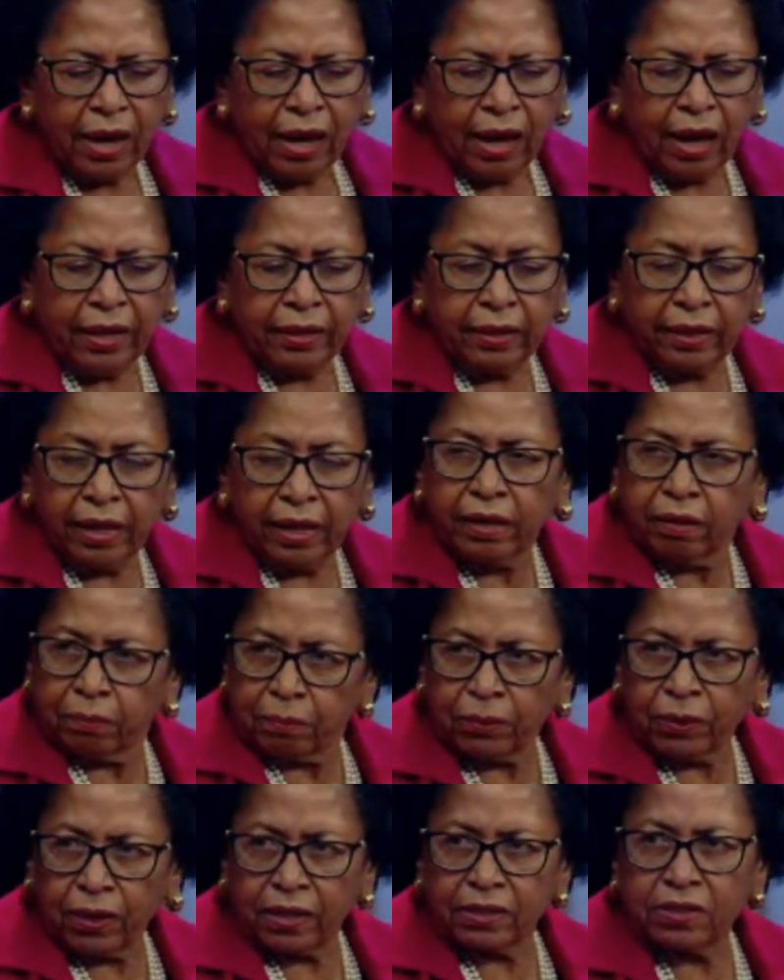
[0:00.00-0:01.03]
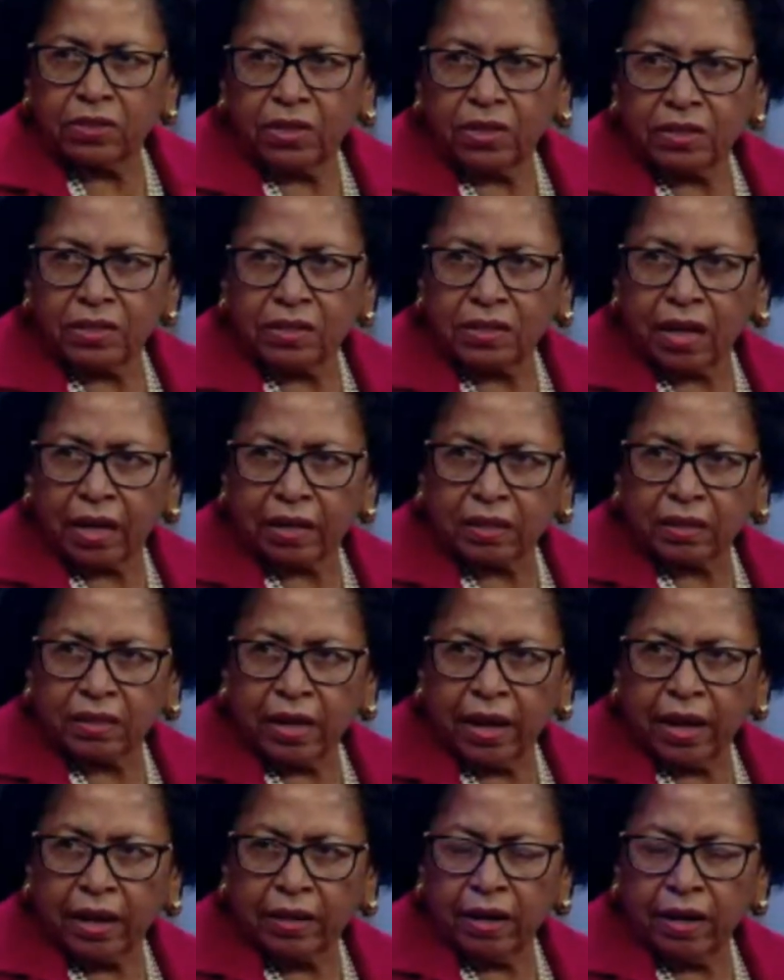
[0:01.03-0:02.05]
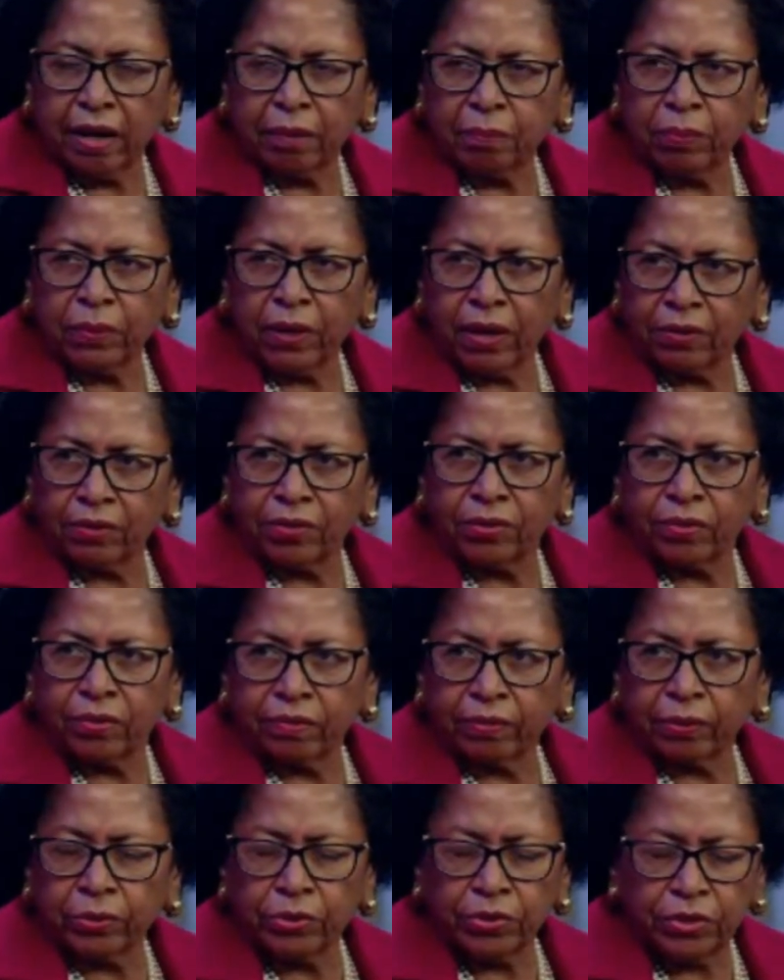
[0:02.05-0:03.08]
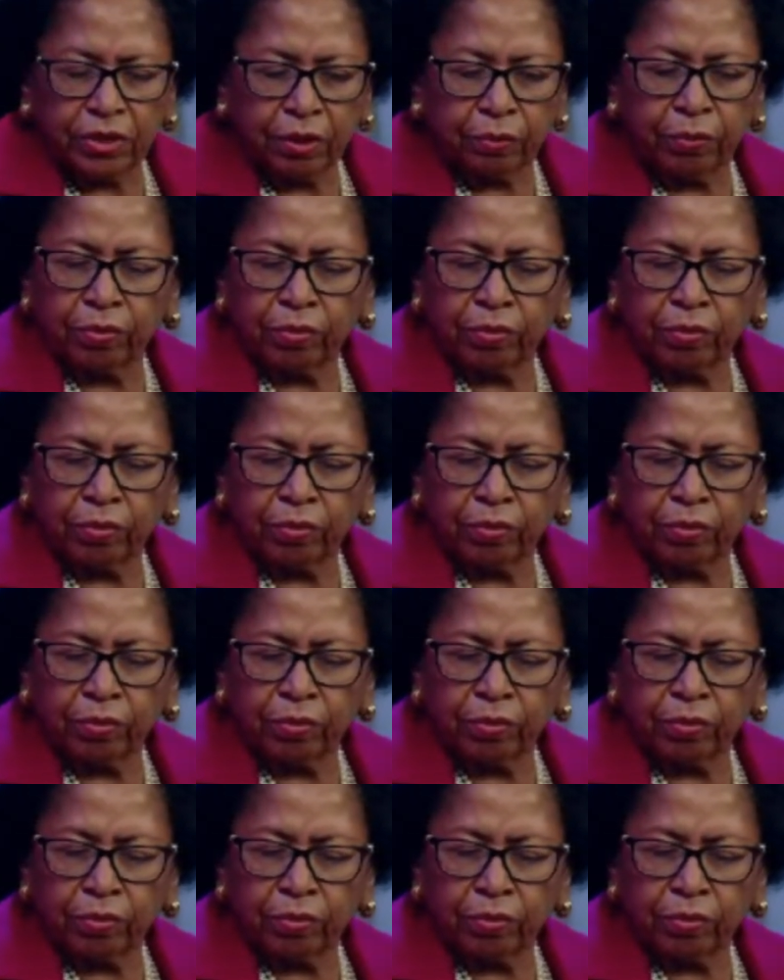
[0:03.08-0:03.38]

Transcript: I led a process like that at Brown University with